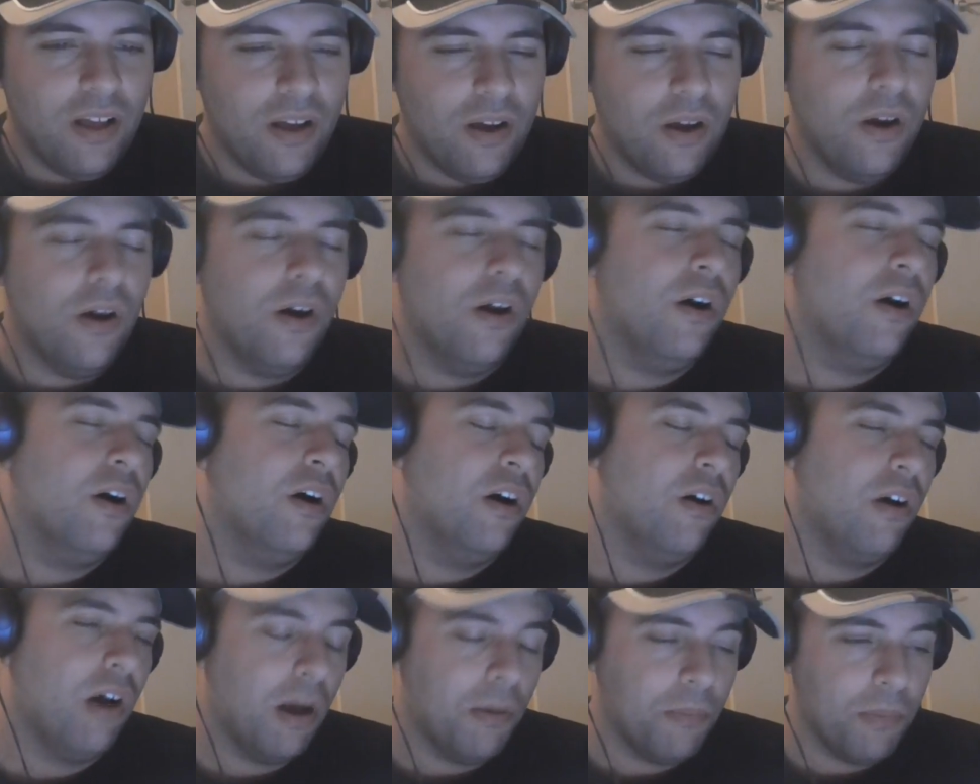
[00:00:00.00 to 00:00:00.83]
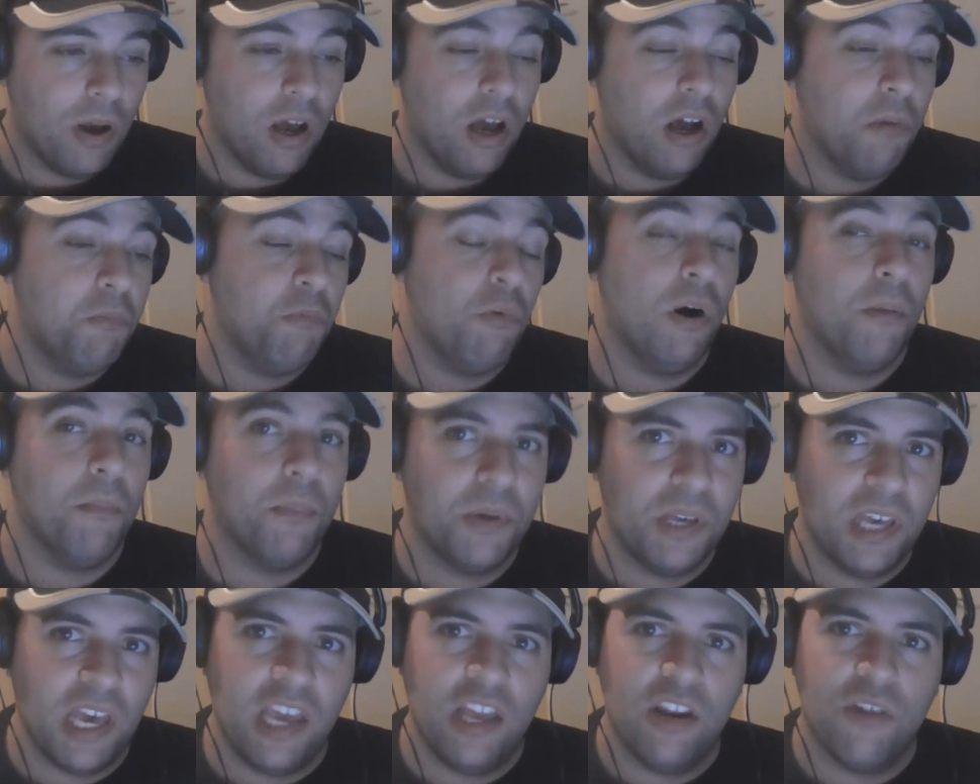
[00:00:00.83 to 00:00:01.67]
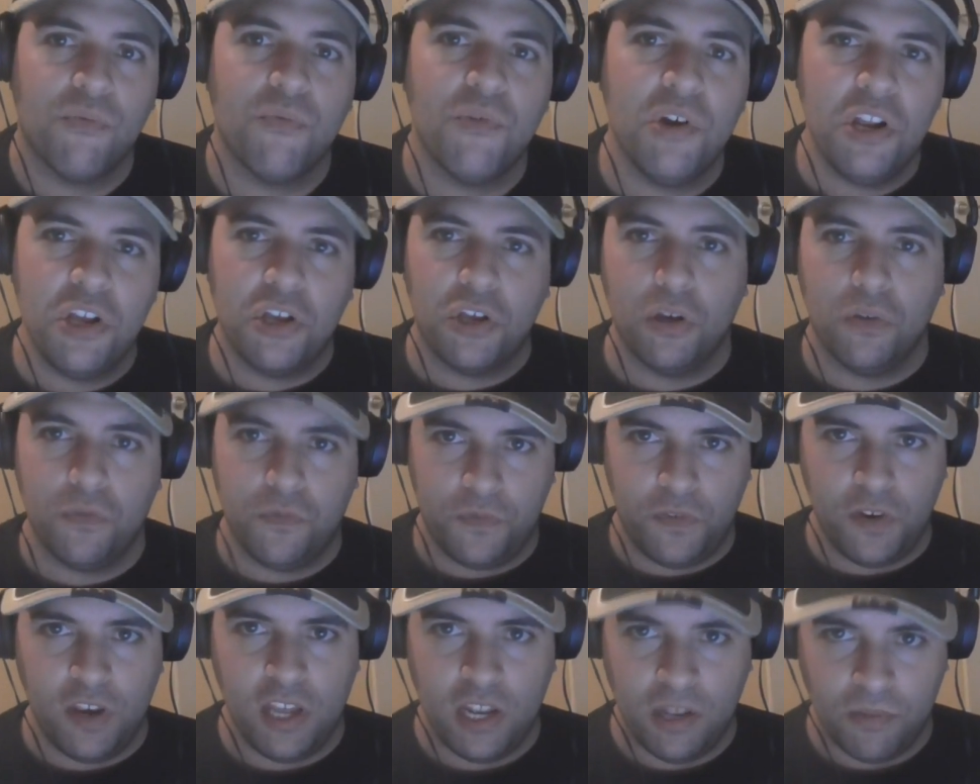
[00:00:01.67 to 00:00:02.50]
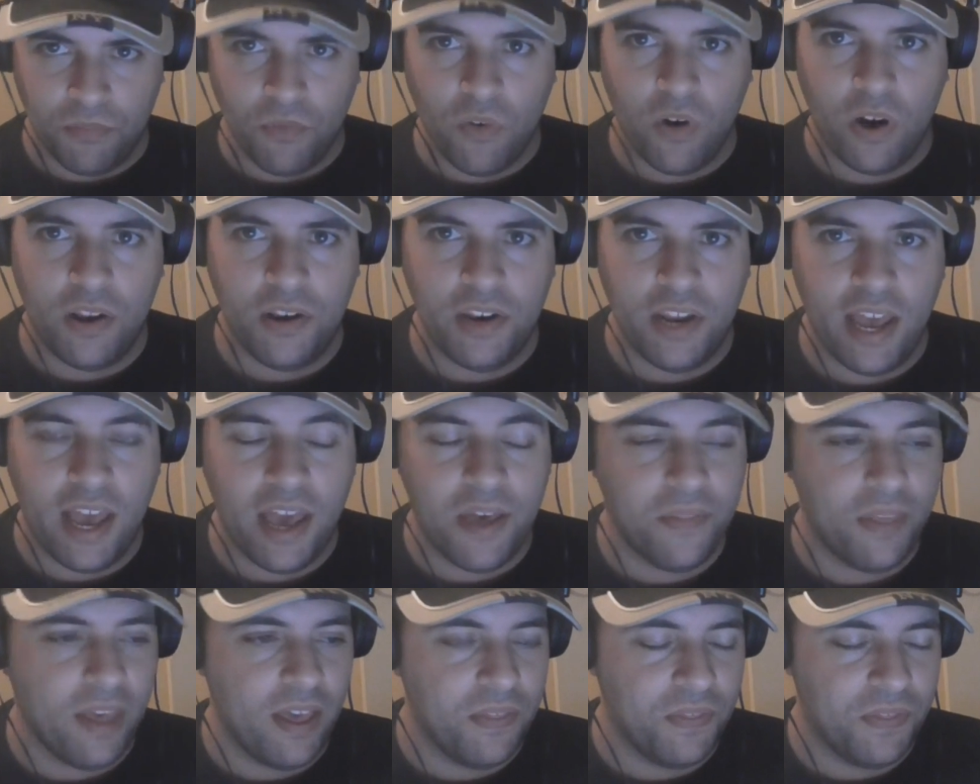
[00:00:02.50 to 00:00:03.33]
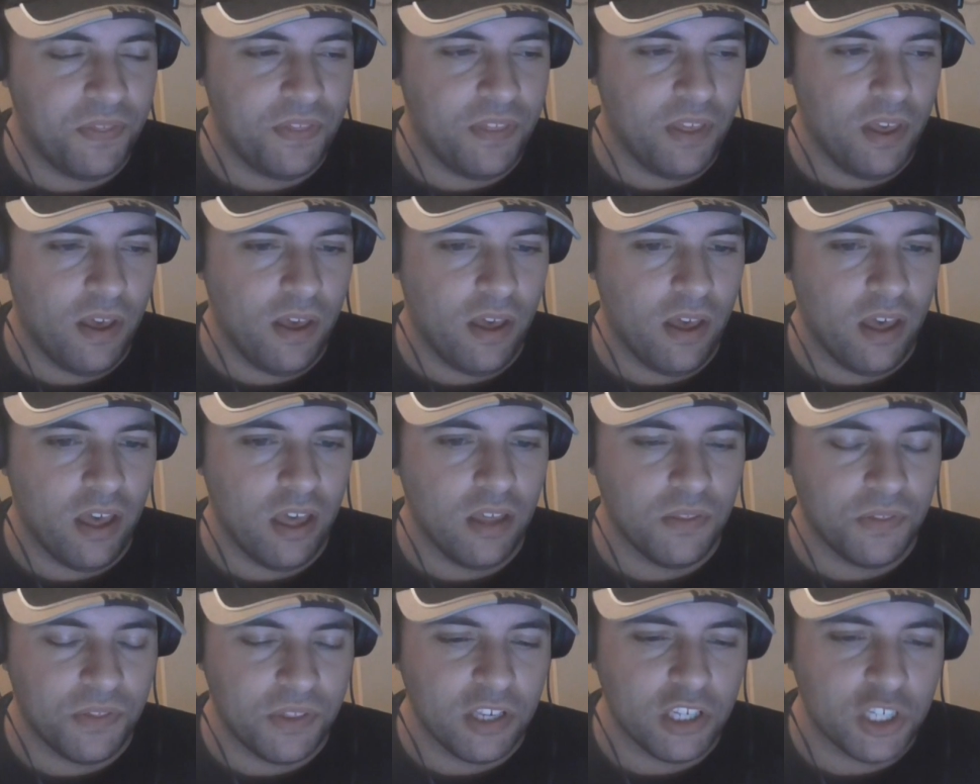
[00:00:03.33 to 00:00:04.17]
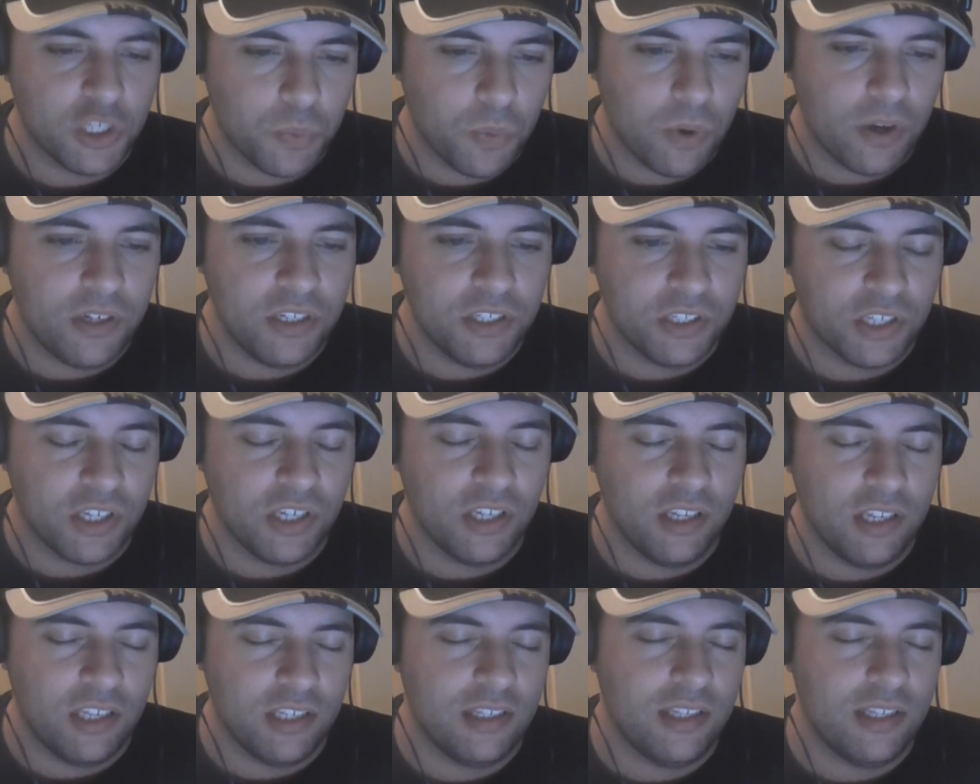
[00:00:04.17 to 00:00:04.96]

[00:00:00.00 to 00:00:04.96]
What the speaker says: I'm getting a really good feeling right now that this one is good.